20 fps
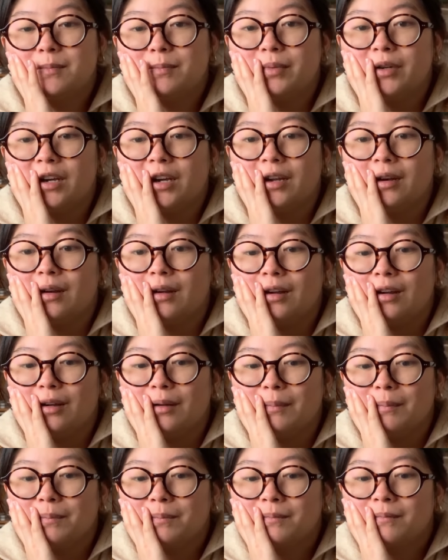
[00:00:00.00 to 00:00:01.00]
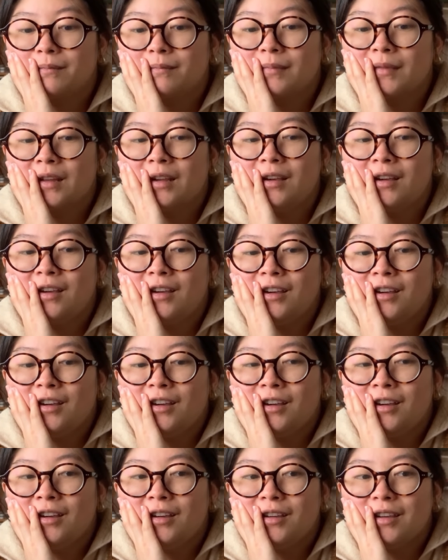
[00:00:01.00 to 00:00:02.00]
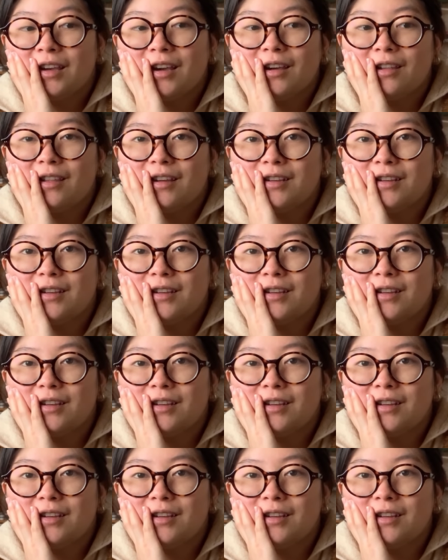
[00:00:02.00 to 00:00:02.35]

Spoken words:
but yeah,